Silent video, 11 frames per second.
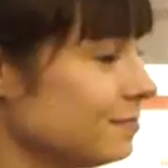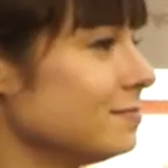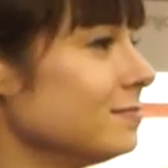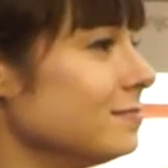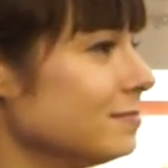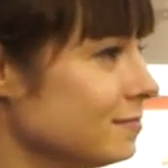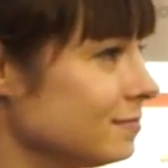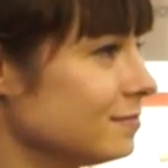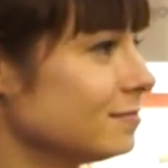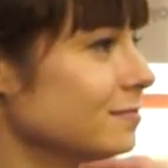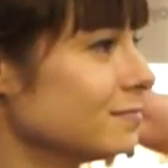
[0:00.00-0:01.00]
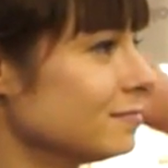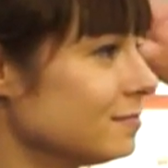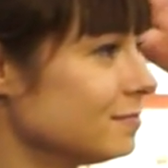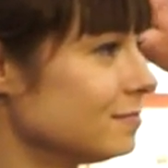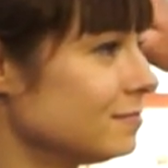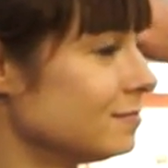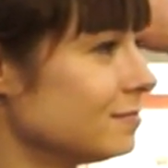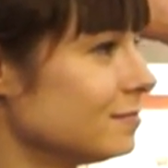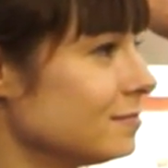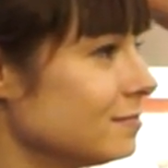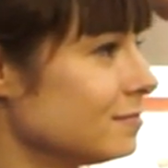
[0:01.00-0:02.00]

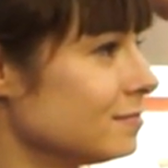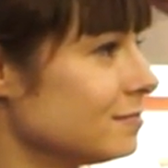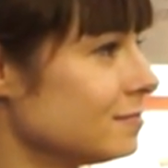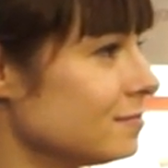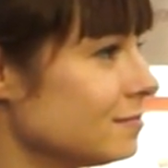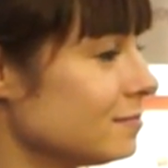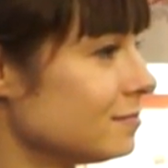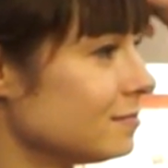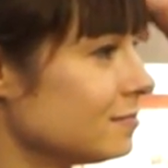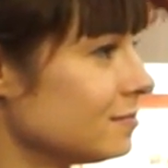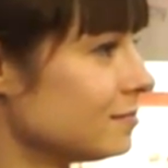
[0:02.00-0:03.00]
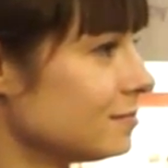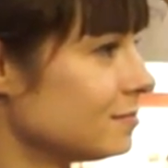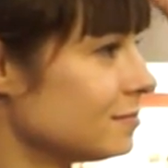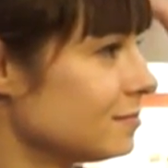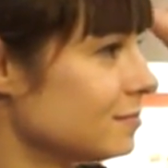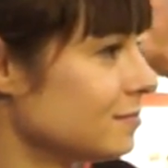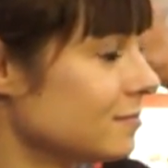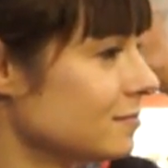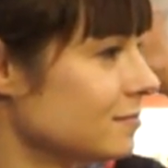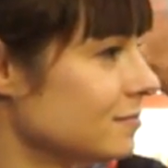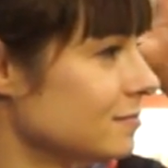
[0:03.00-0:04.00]

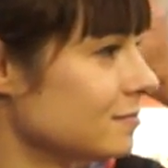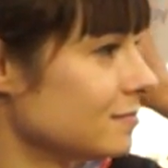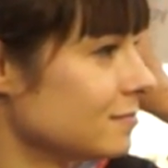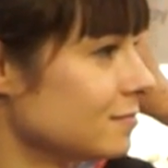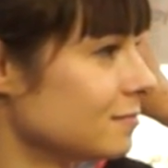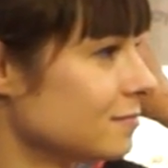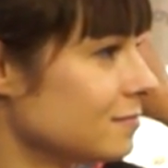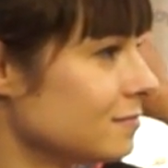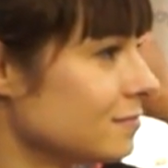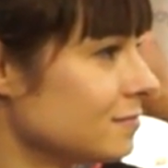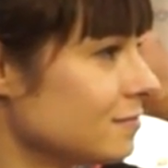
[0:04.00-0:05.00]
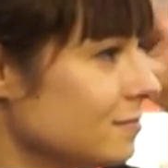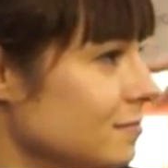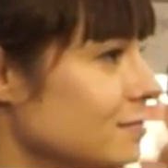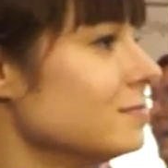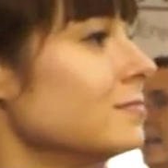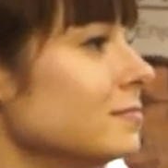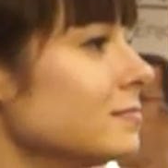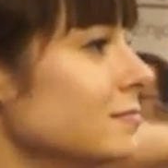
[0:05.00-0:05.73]
This person isn't speaking.